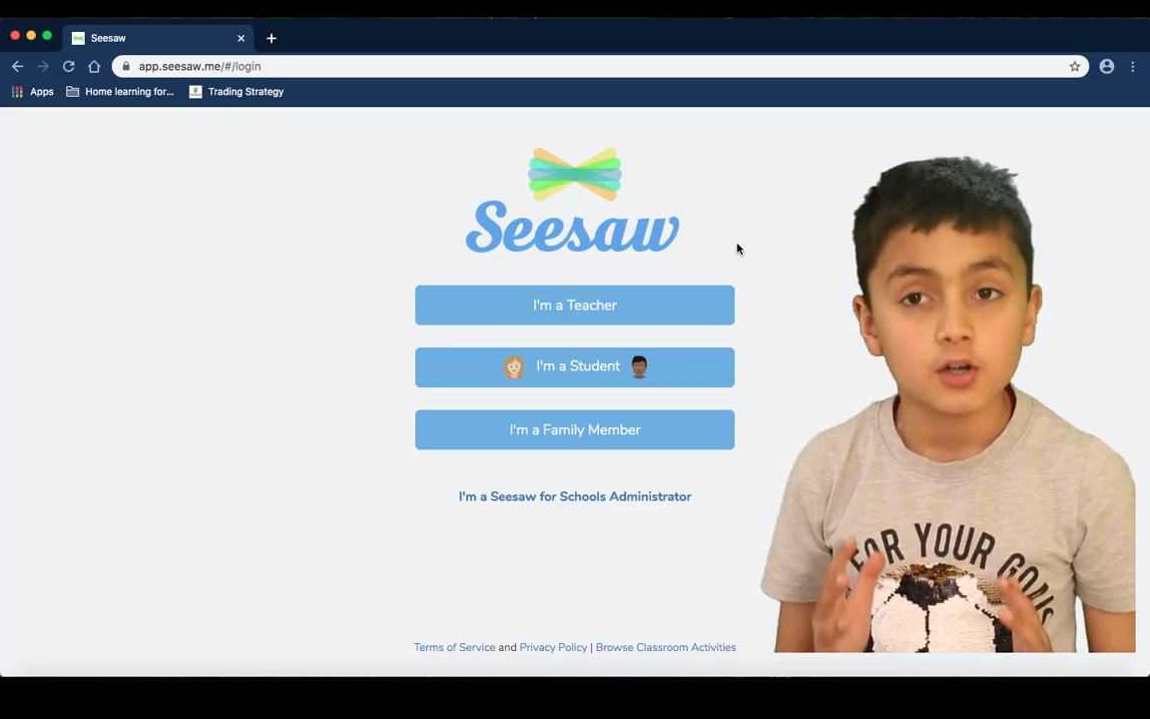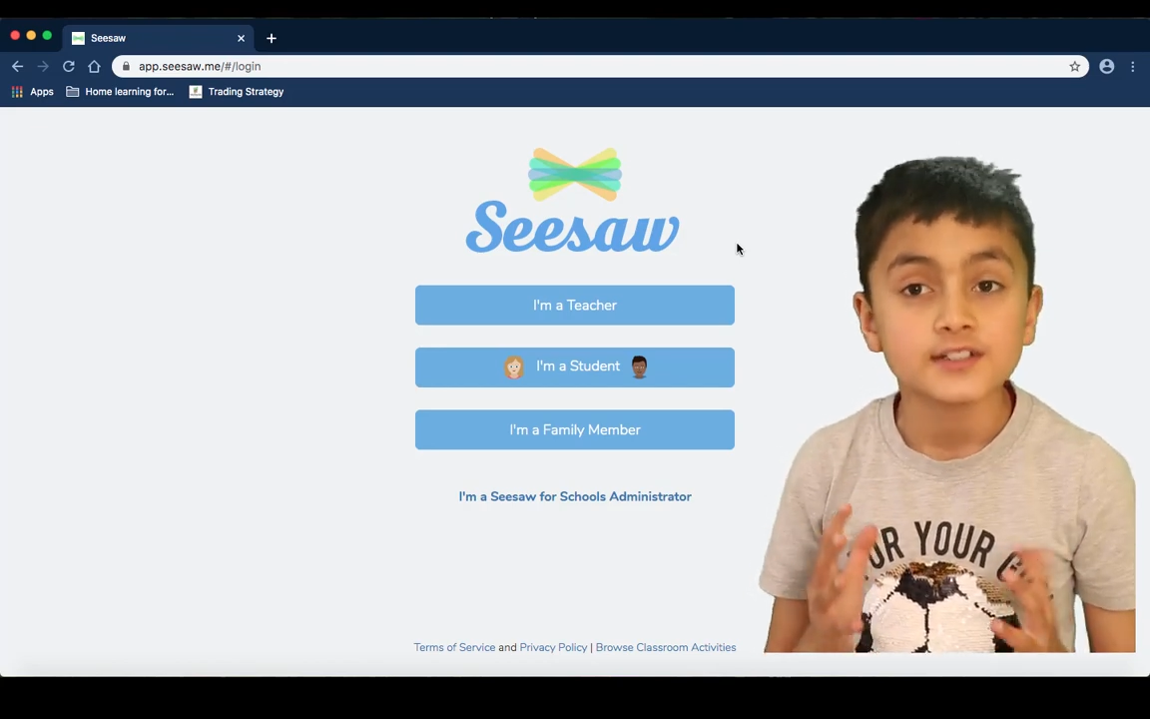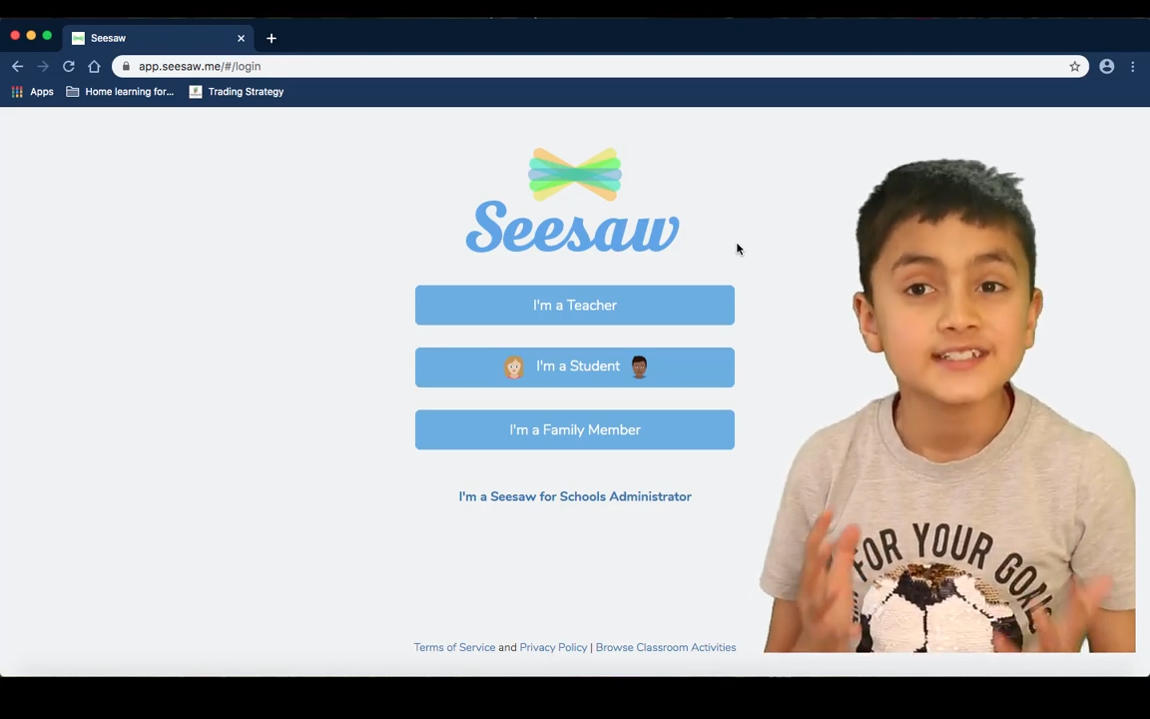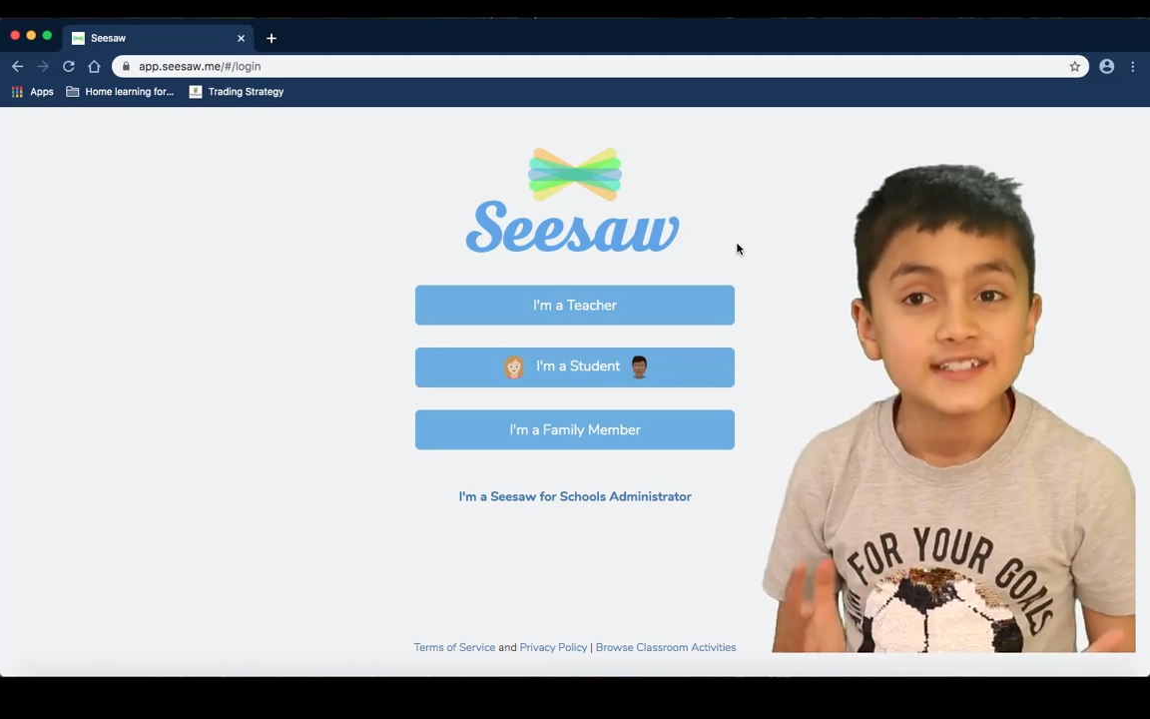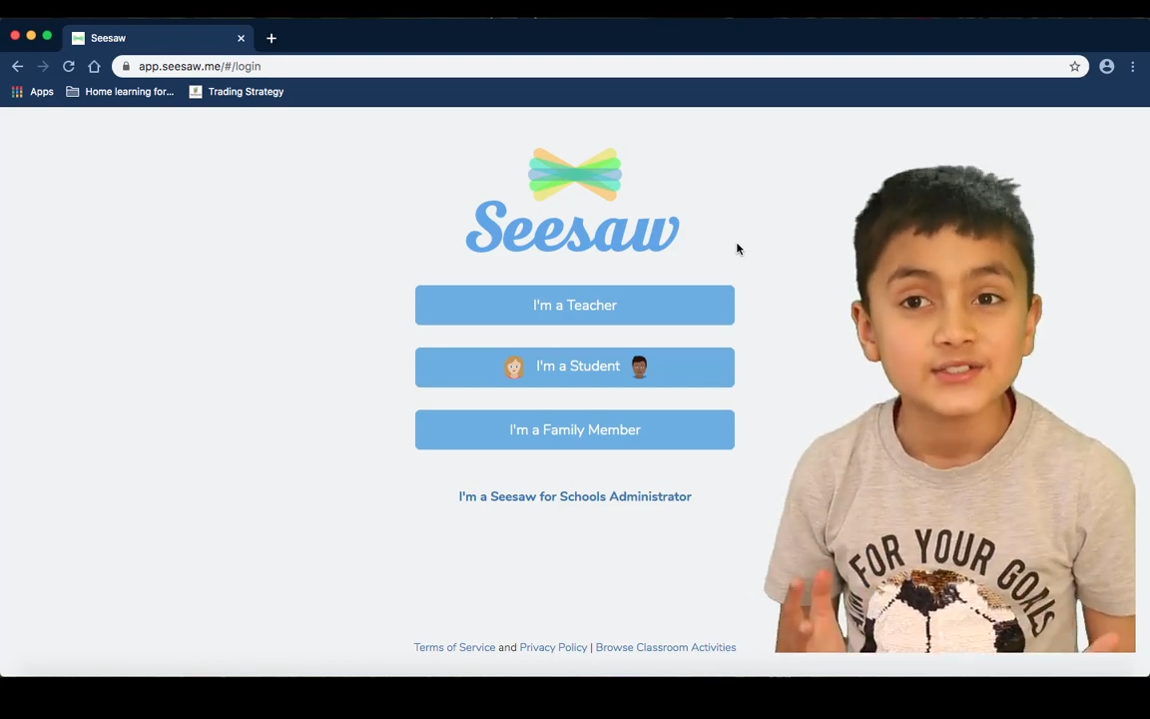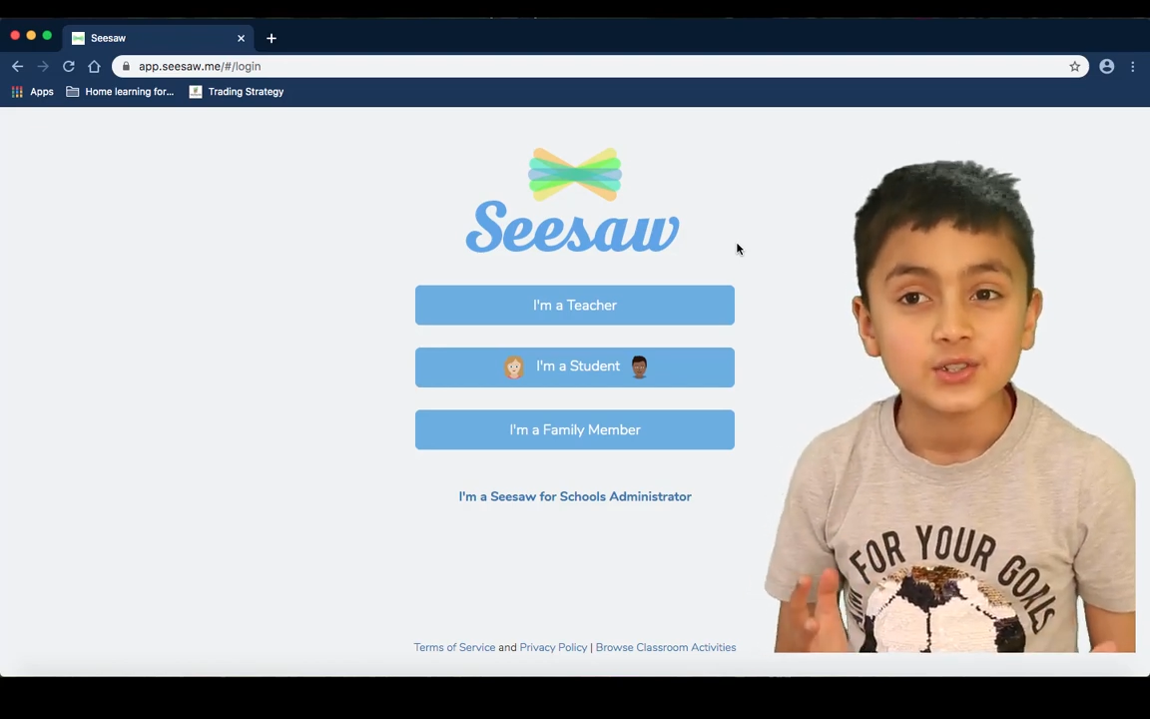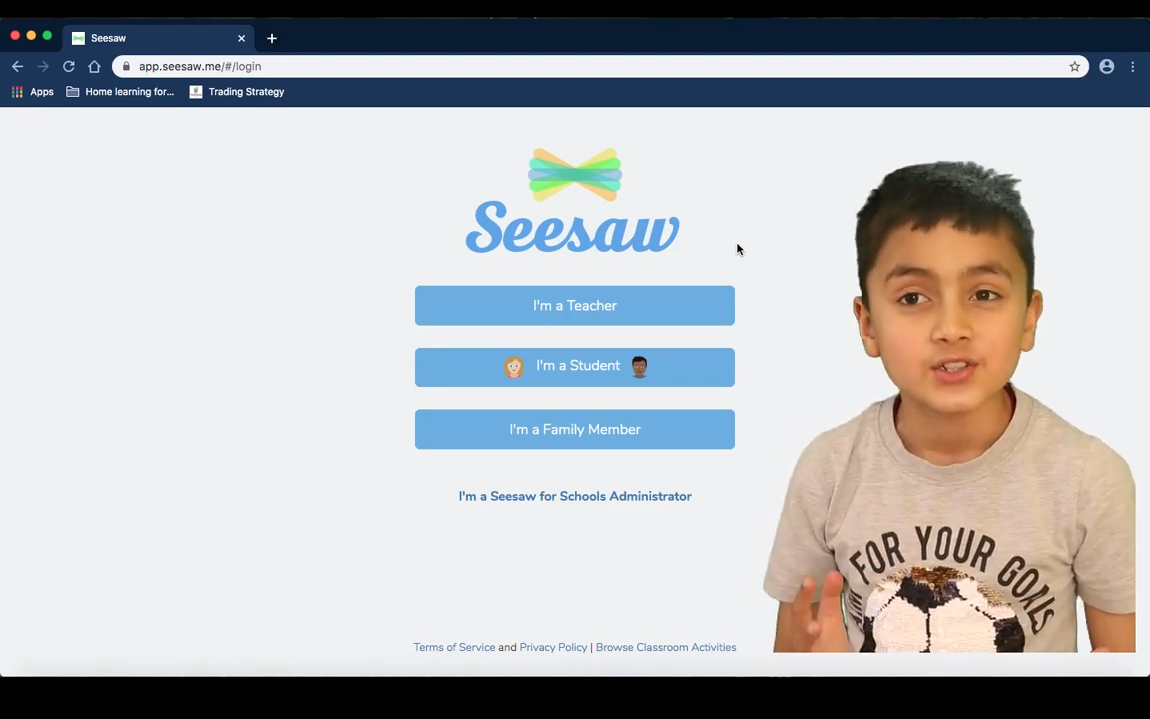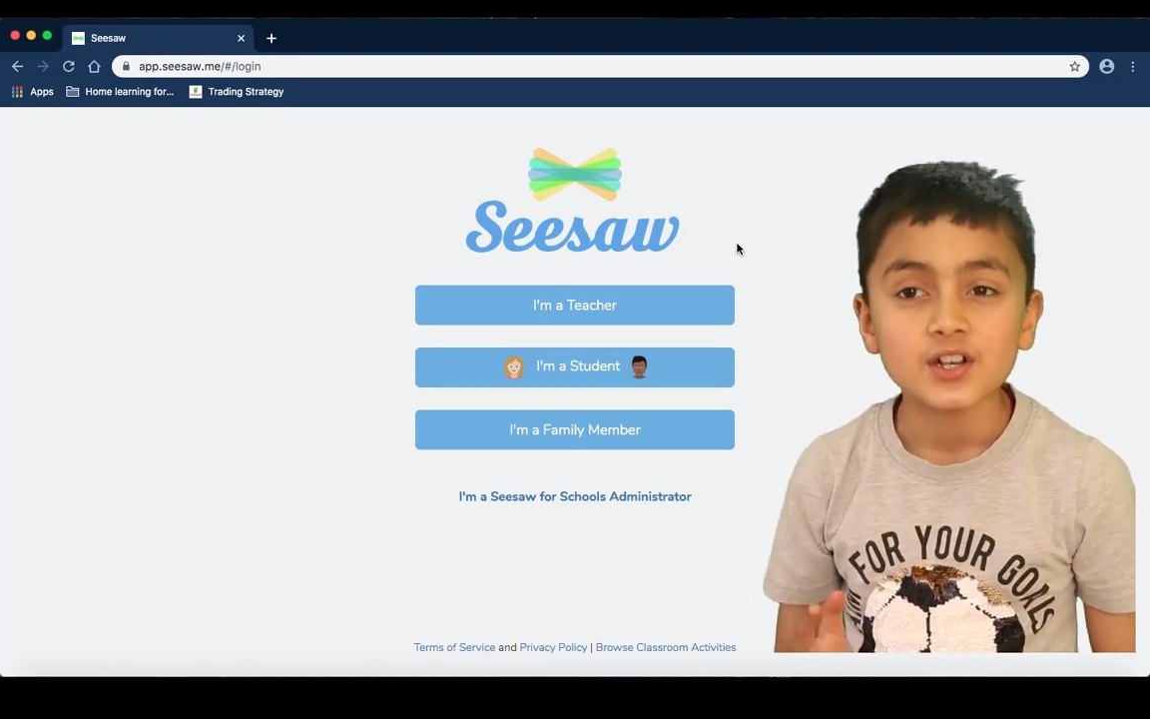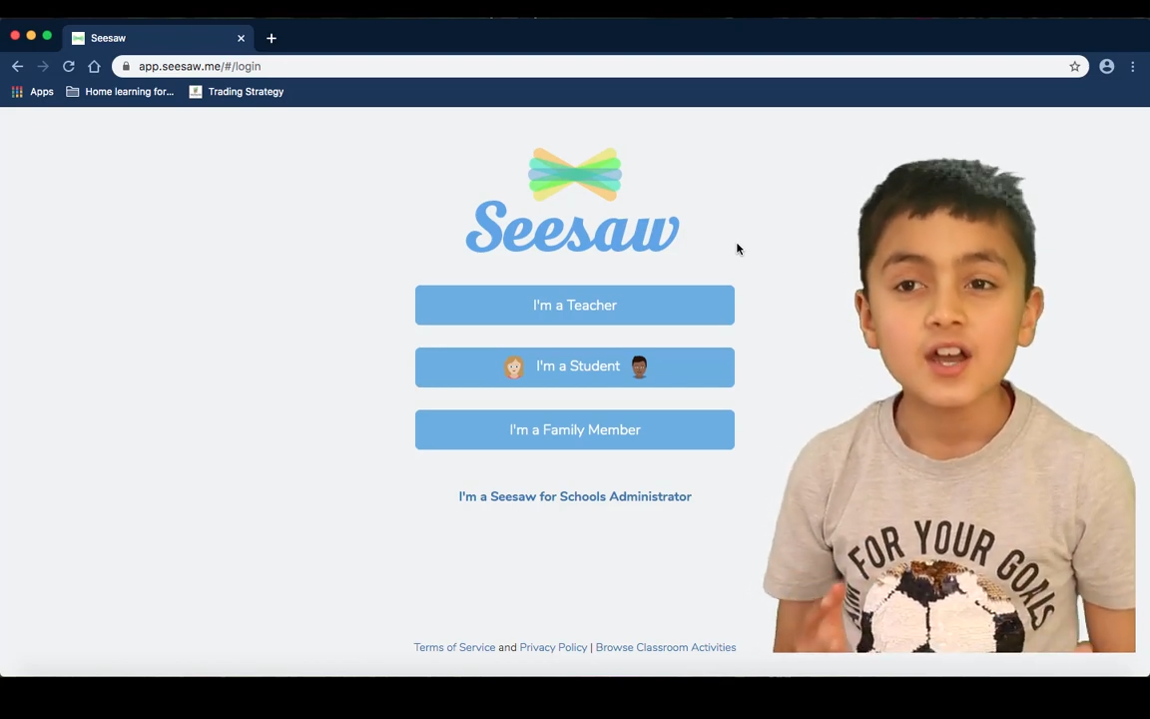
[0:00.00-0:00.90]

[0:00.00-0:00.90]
on Seesaw.